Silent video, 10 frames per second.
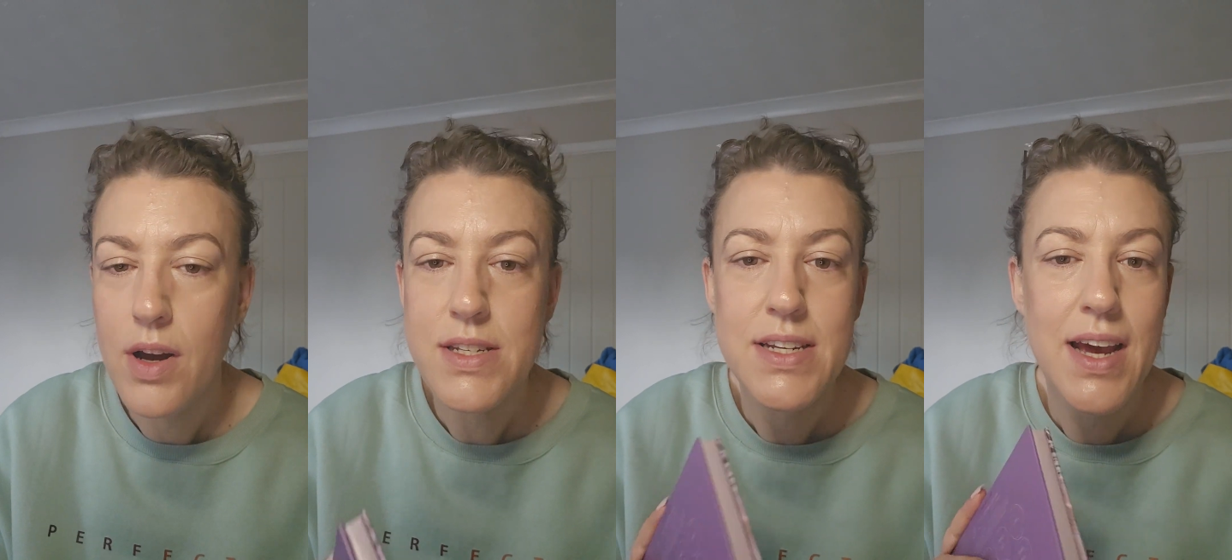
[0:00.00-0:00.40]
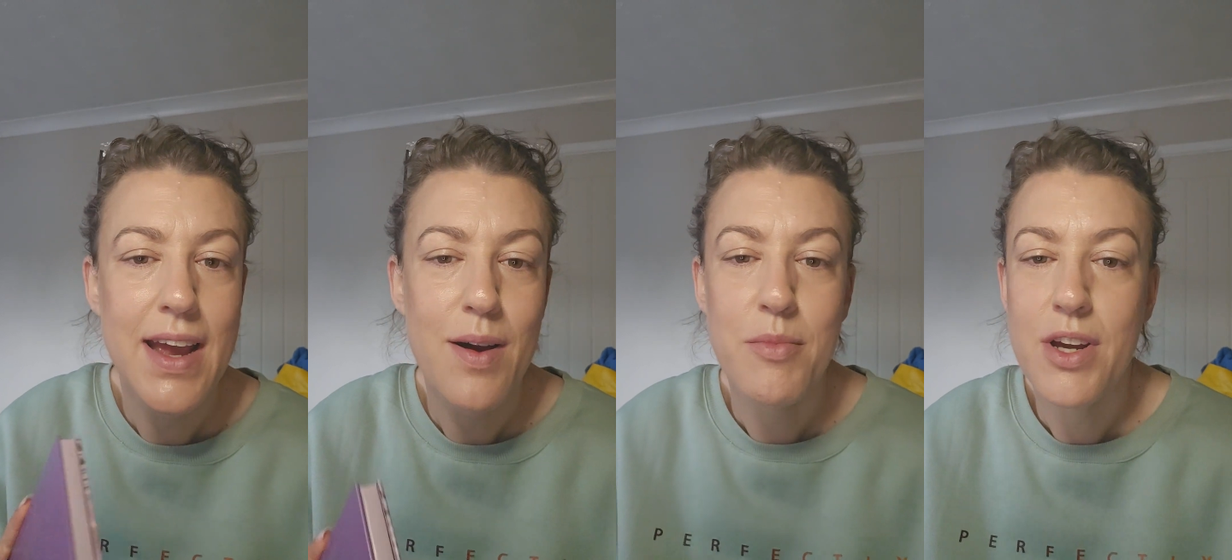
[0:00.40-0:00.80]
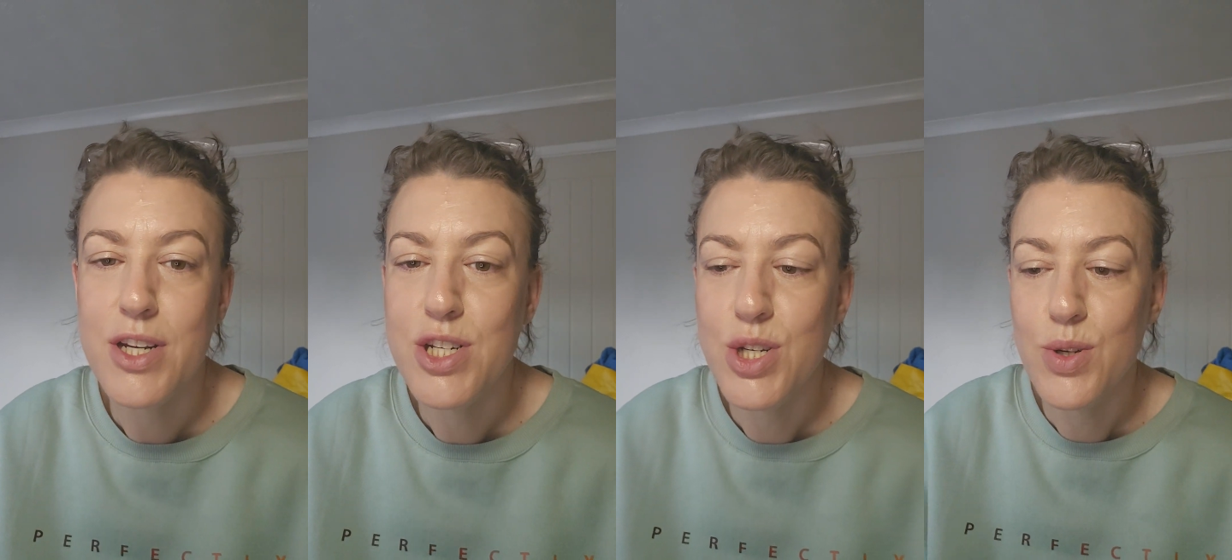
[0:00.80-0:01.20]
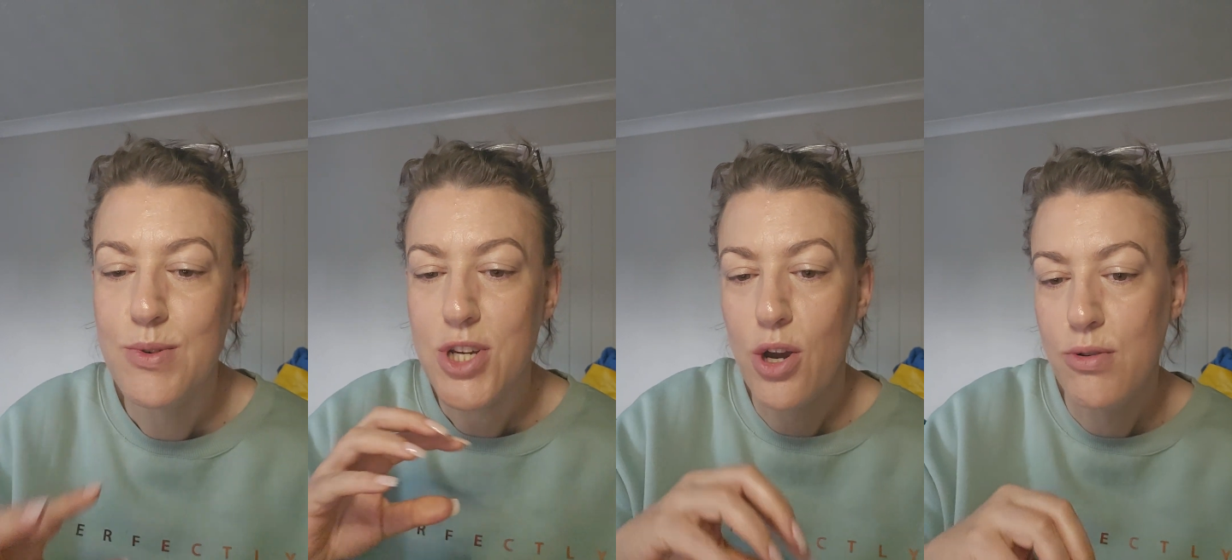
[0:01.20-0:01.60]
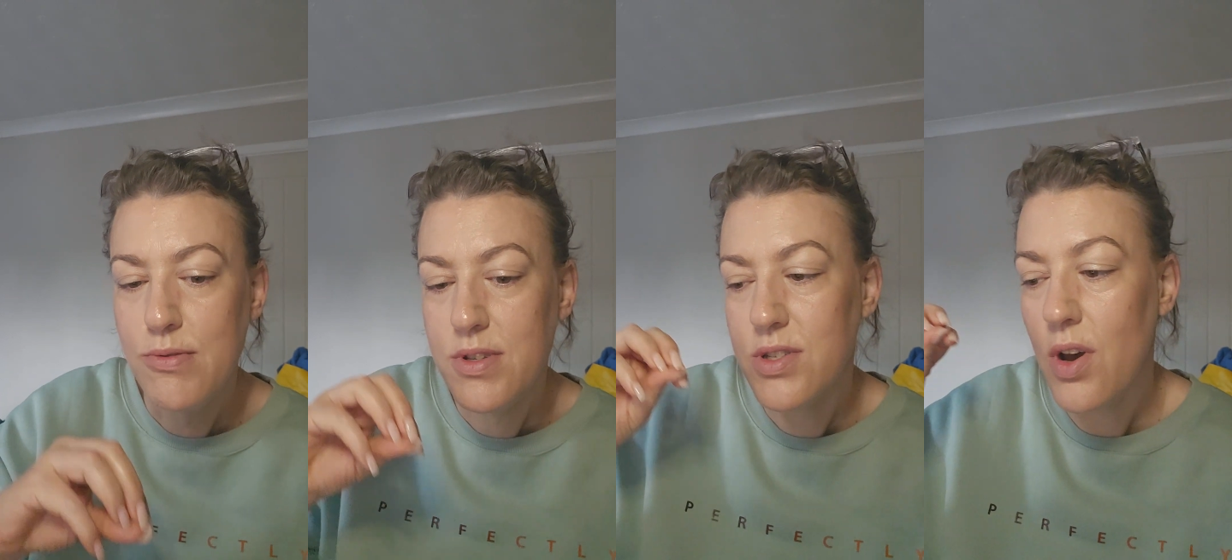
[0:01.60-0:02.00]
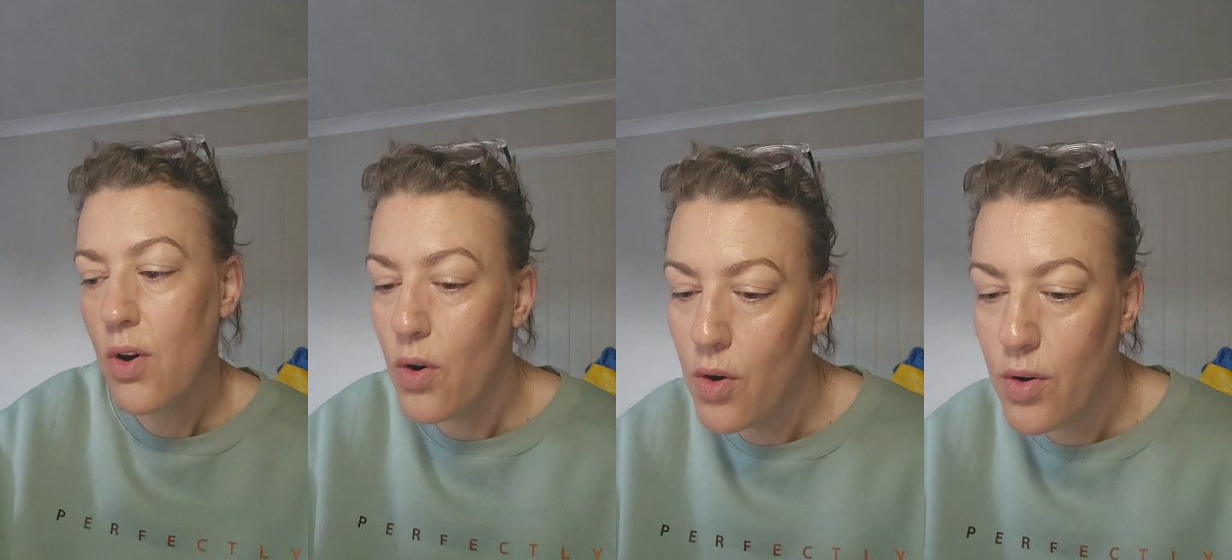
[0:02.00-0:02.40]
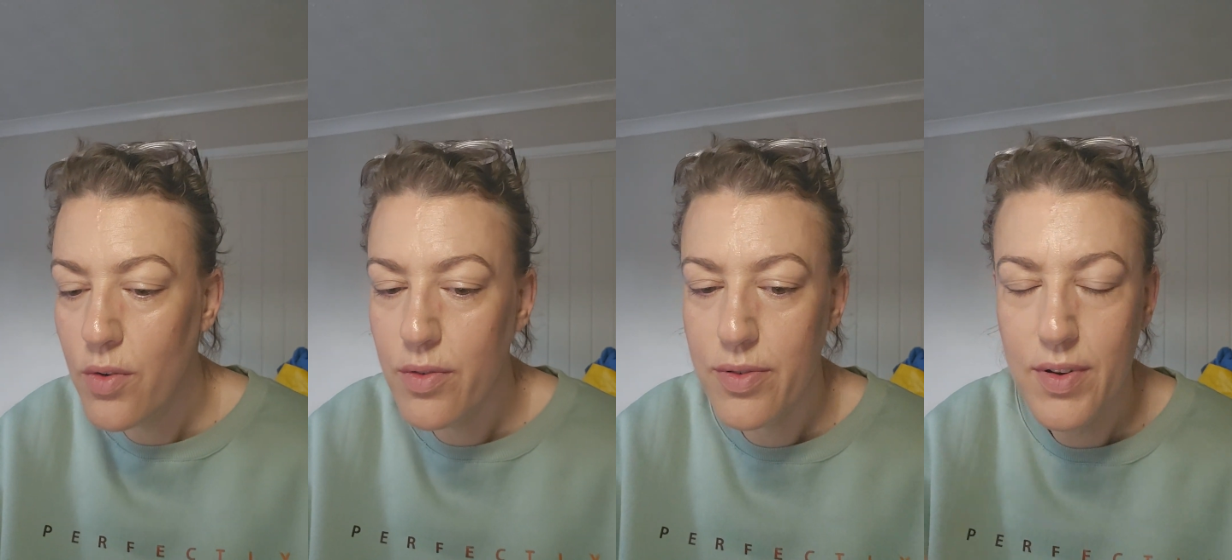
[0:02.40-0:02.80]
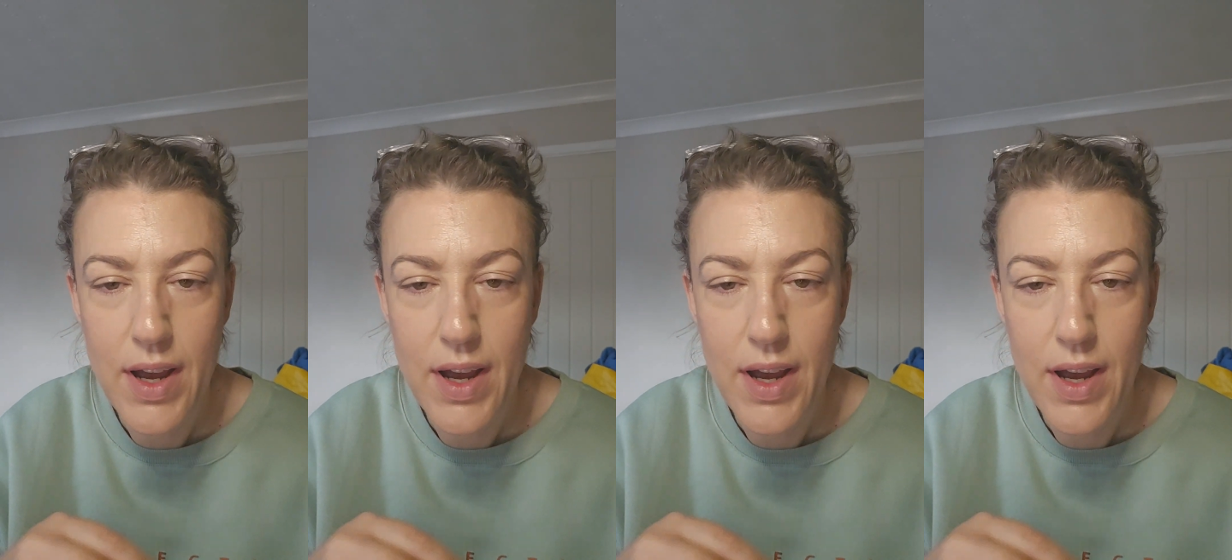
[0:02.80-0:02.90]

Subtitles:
today I'm going to do tones of,